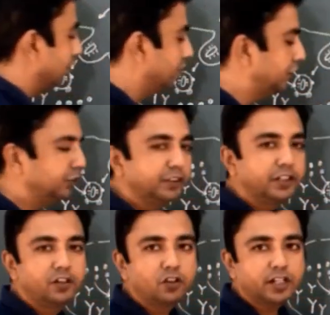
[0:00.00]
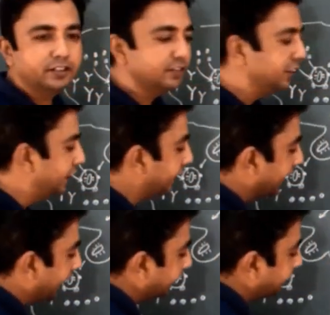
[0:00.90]
which we denote as
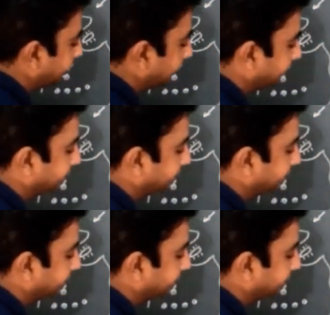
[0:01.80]
TH.